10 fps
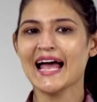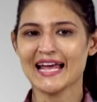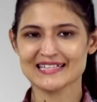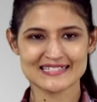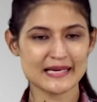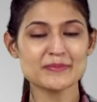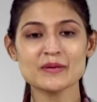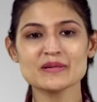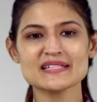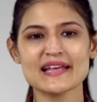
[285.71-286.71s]
And step
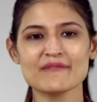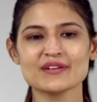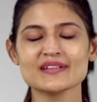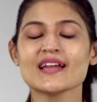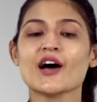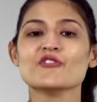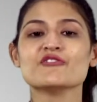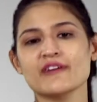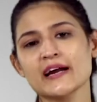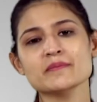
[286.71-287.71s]
number 7,
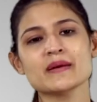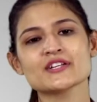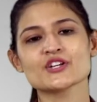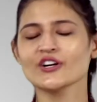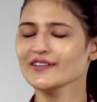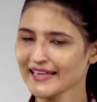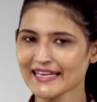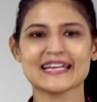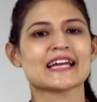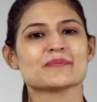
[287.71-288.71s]
find mentor
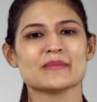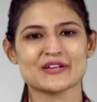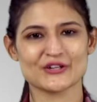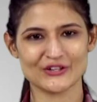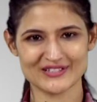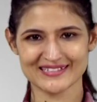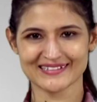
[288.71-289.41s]
and get mentored.